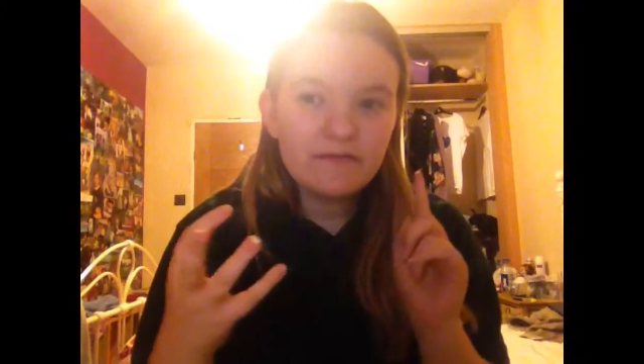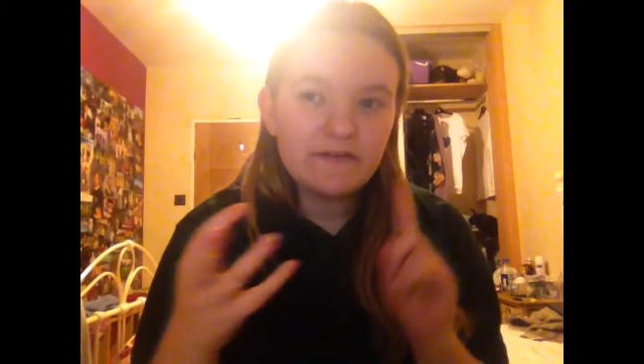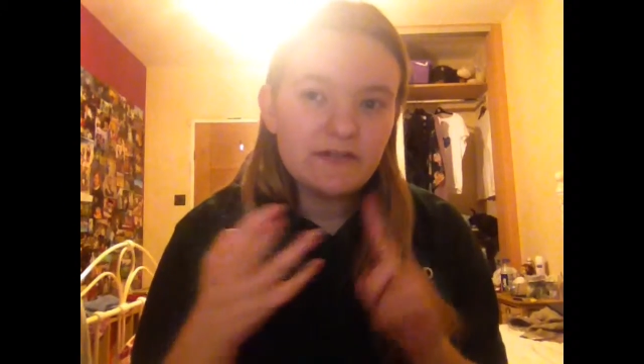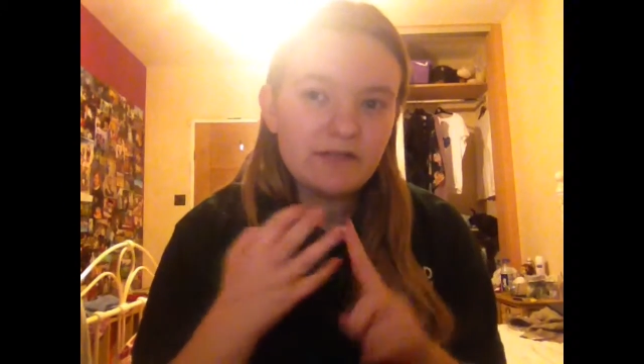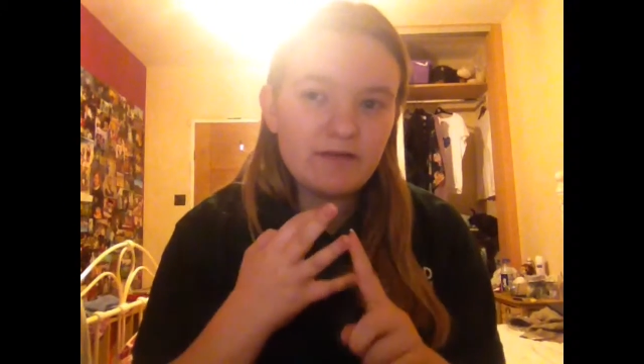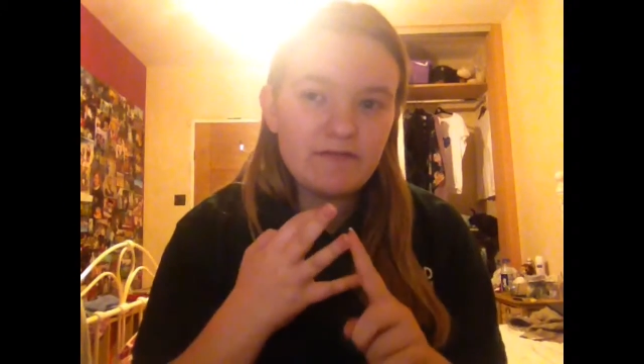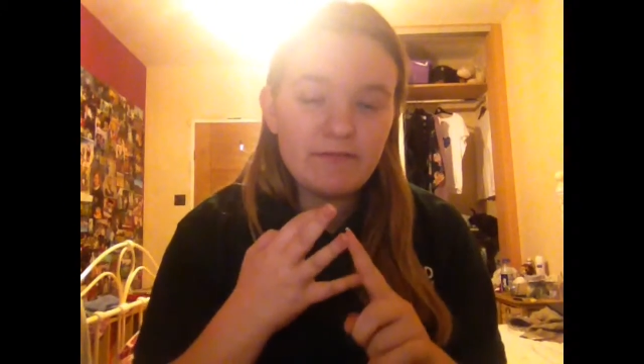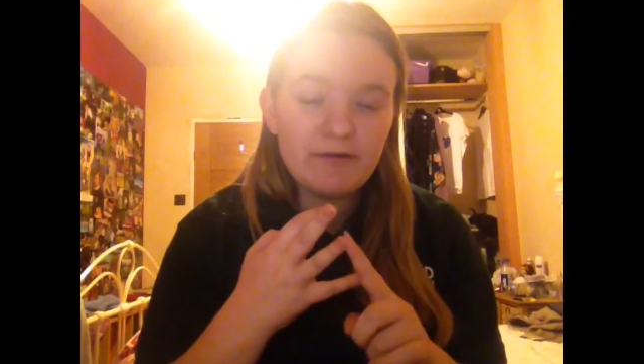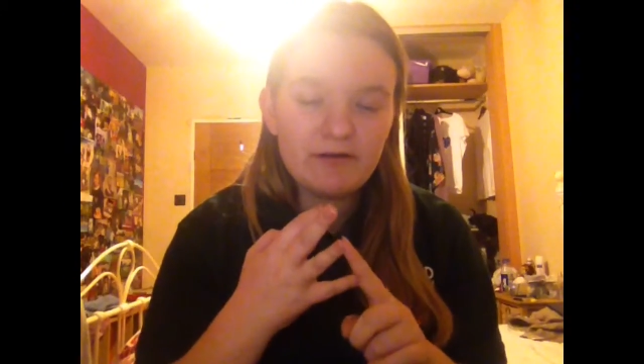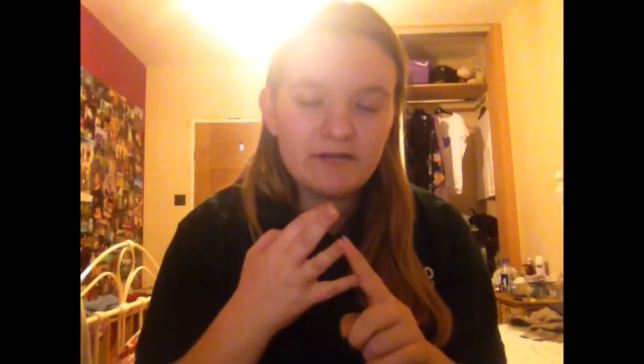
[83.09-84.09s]
The Secret Life of
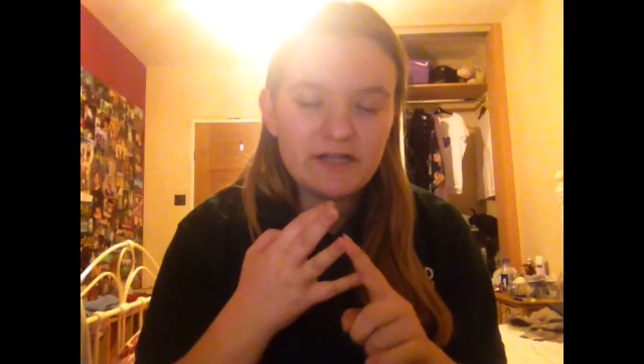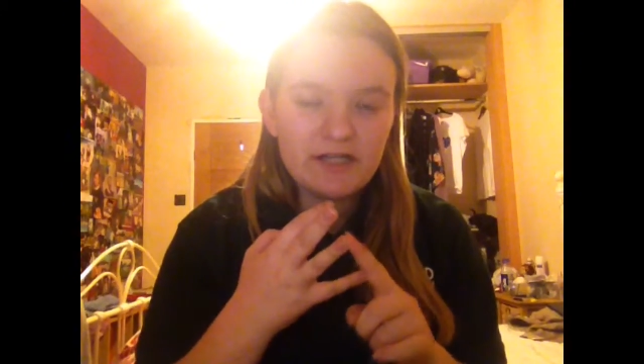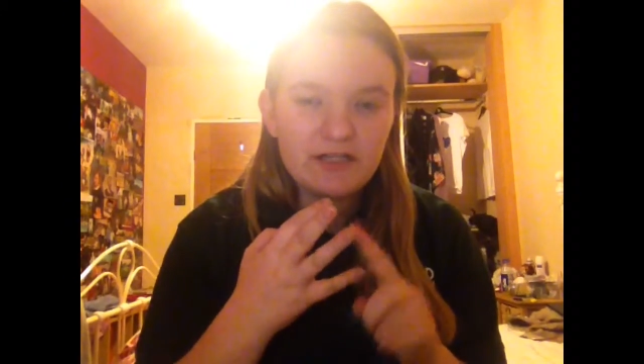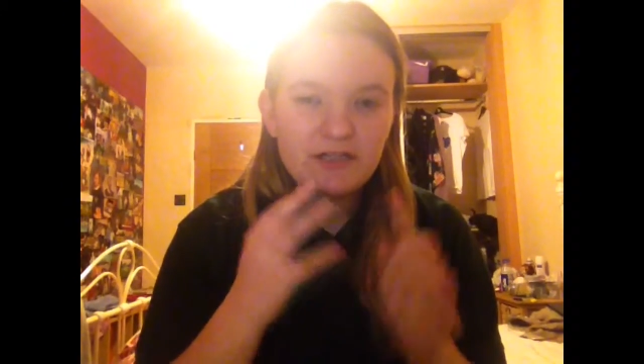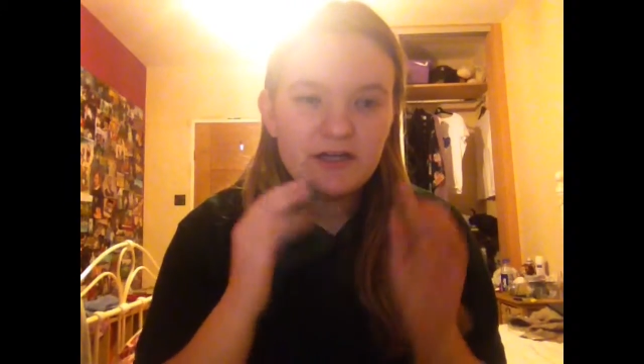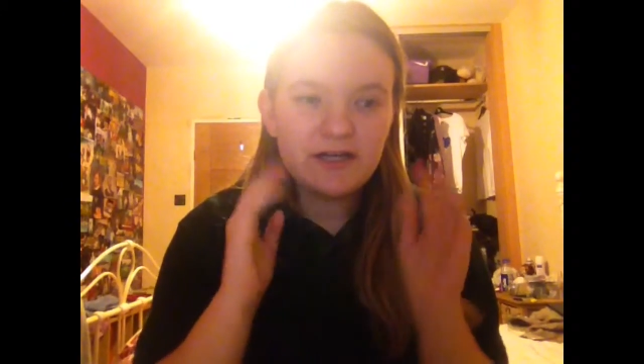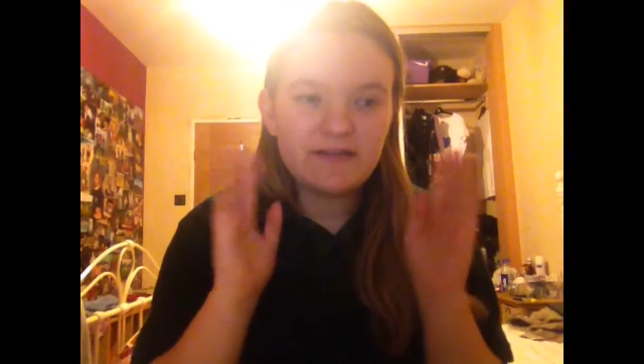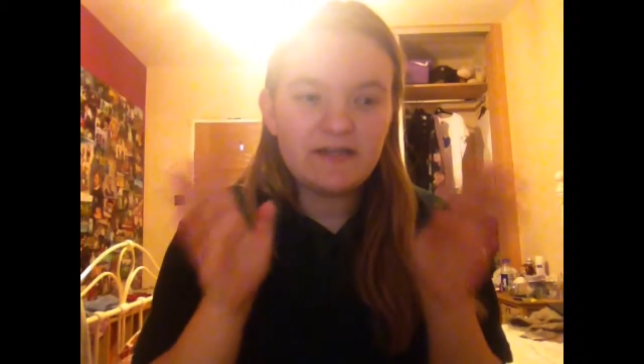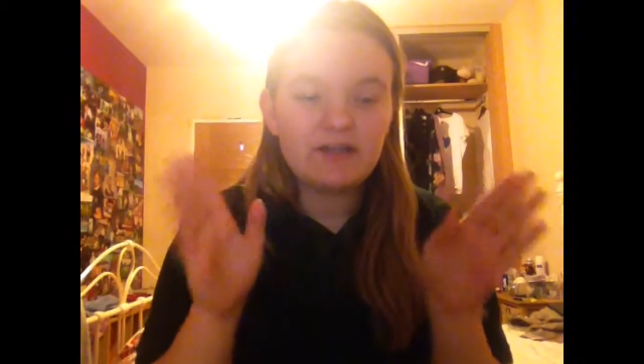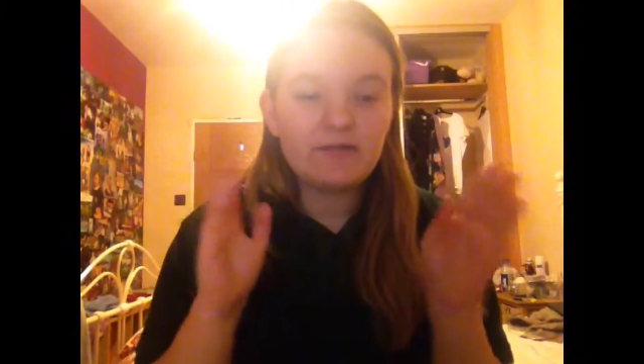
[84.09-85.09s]
American Teenager,
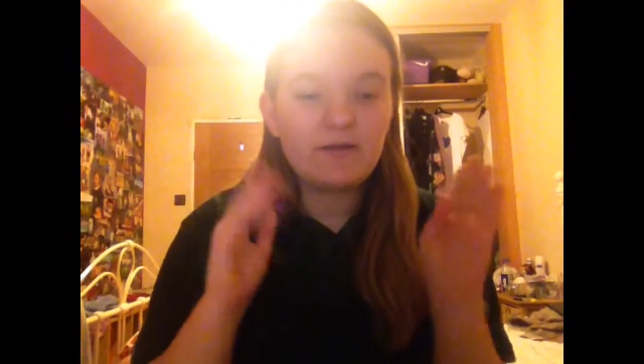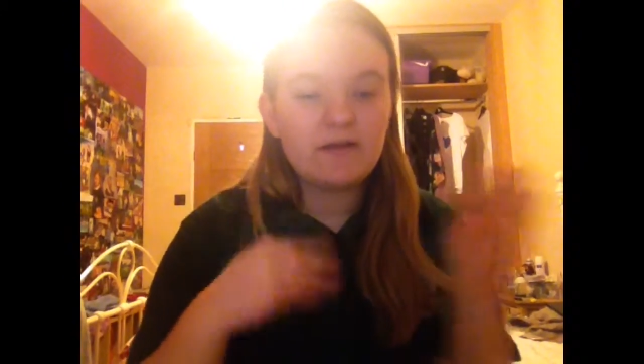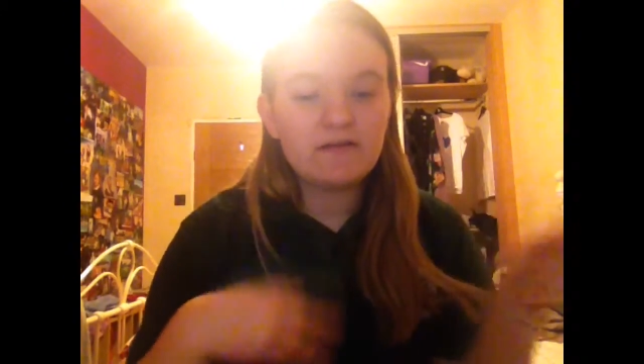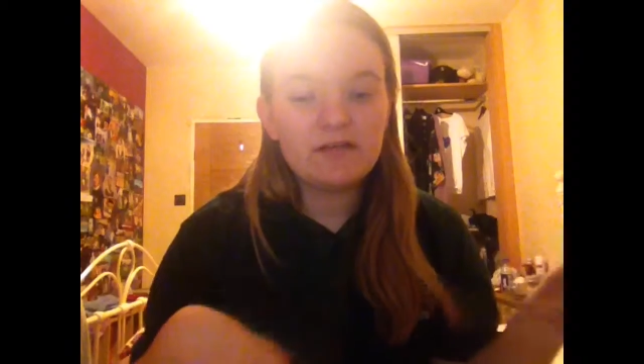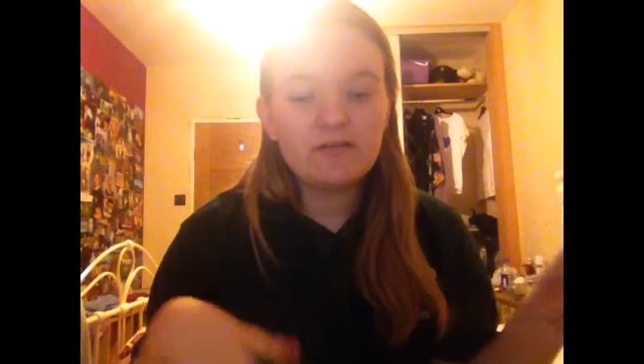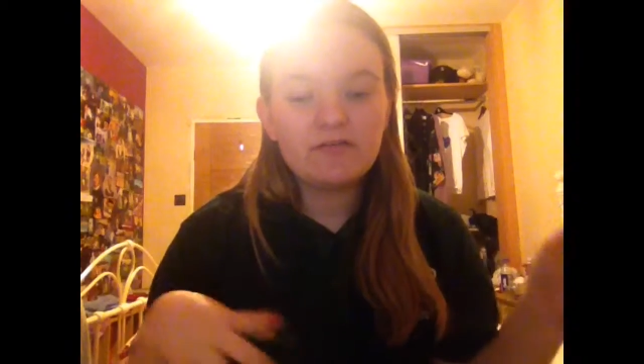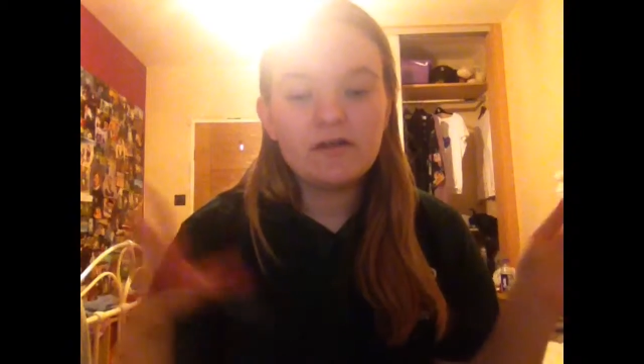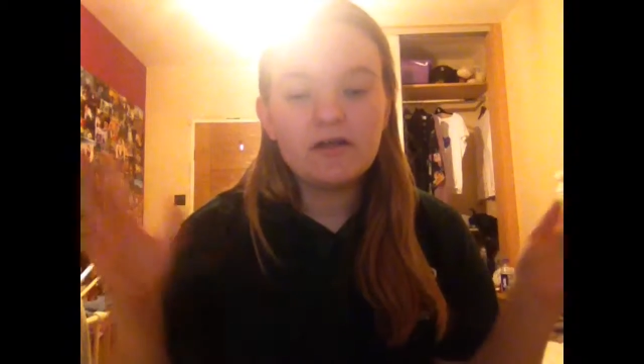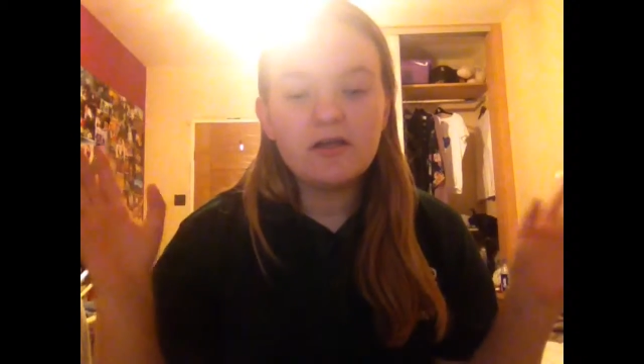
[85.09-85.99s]
etc, etc.